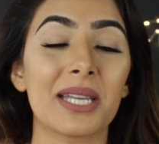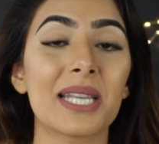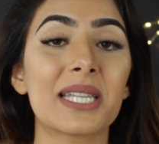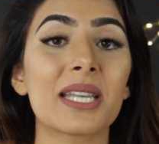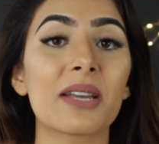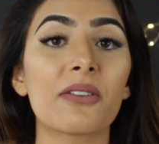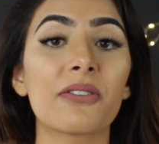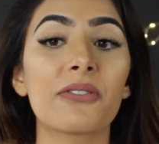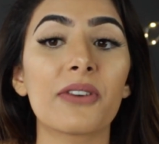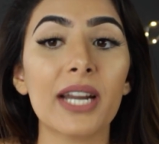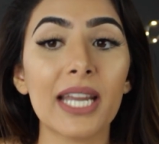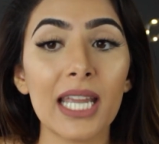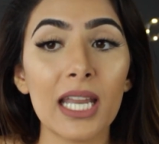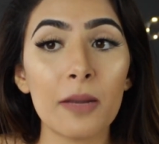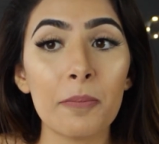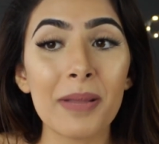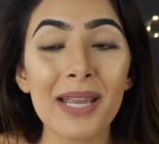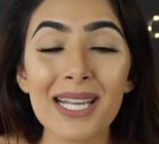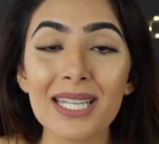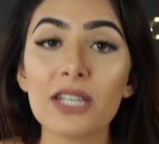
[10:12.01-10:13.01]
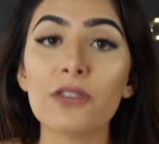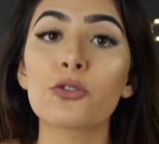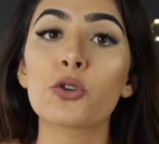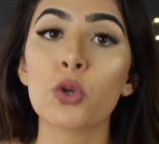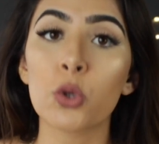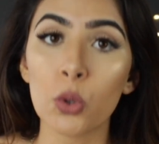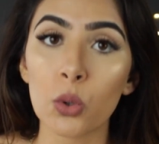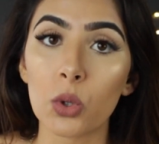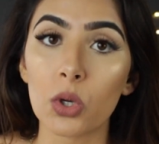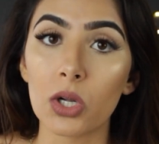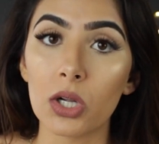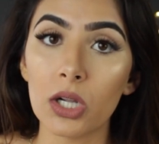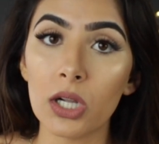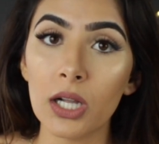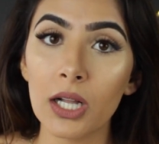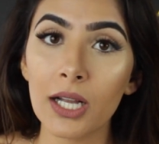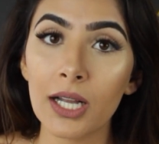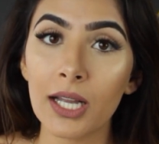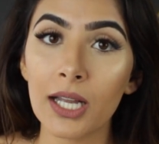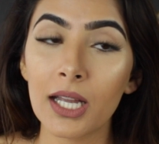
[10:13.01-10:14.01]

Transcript: It's a freaking piece of tulle